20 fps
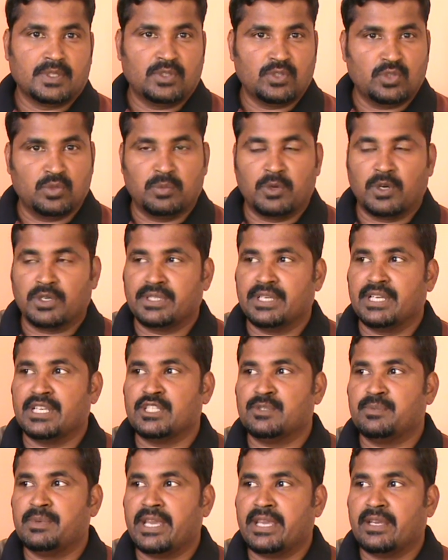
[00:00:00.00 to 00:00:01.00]
You bought the
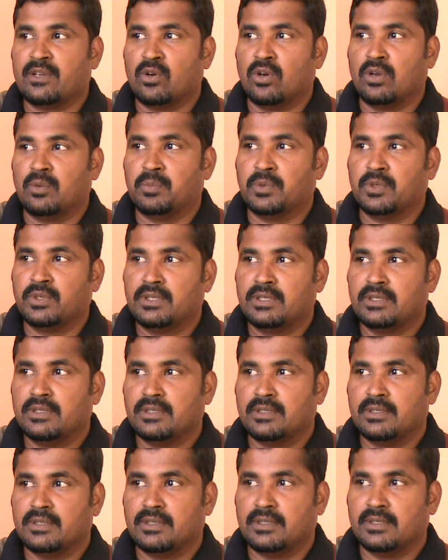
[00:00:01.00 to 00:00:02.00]
SBI call put.
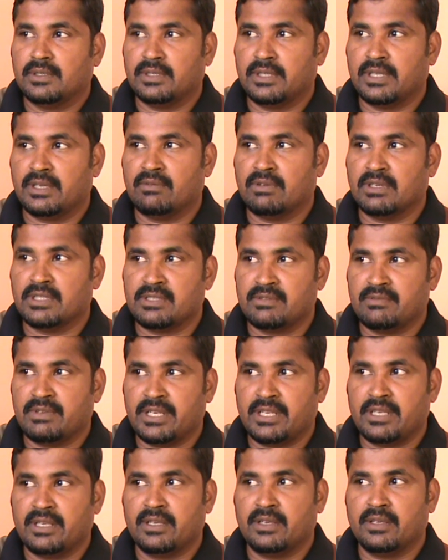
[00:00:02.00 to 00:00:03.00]
There was a
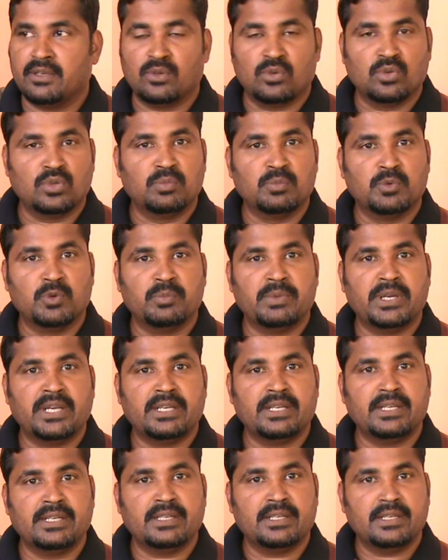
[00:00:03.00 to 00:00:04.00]
very good movement
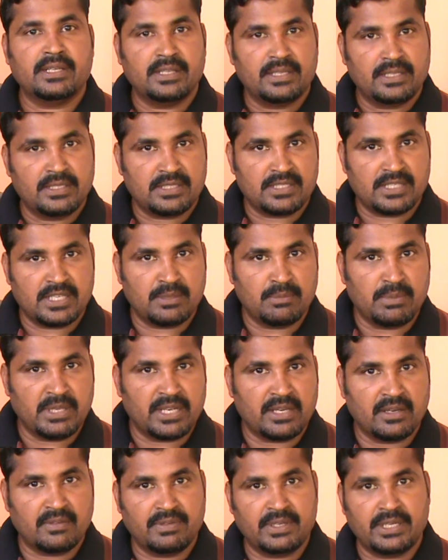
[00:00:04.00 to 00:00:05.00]
in State
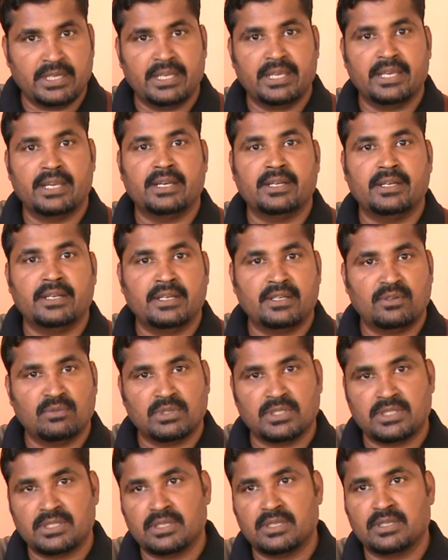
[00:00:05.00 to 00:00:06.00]
Bank of India and it
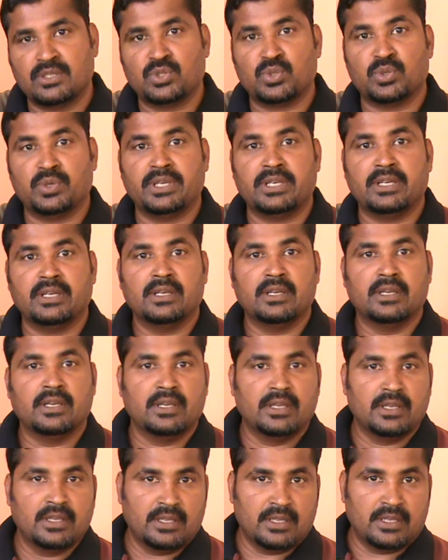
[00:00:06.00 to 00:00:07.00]
was showing
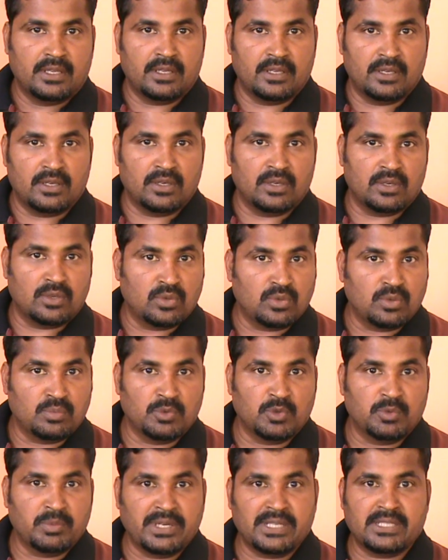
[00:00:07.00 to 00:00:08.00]
good
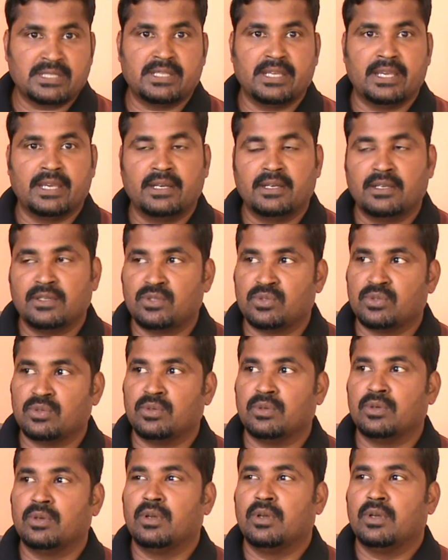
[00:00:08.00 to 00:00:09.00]
movements there.
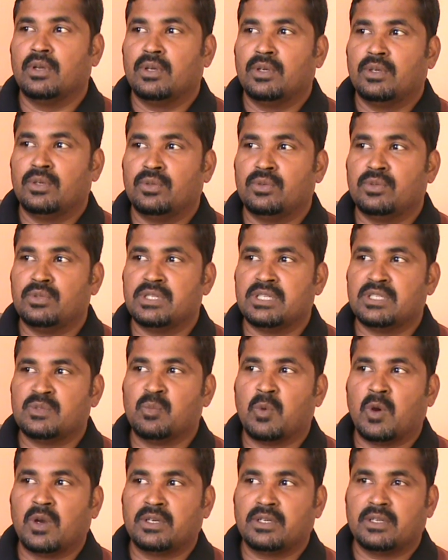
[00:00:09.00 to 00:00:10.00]
So you just
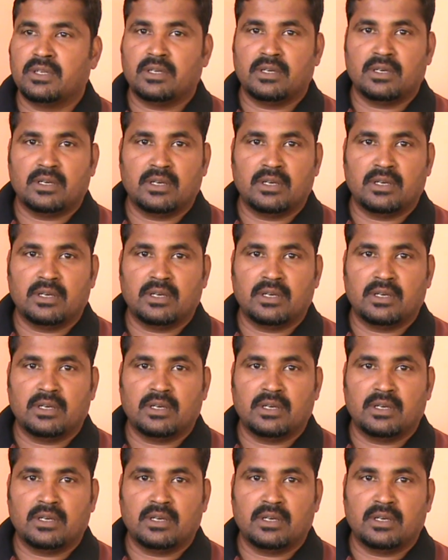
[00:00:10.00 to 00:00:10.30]
bought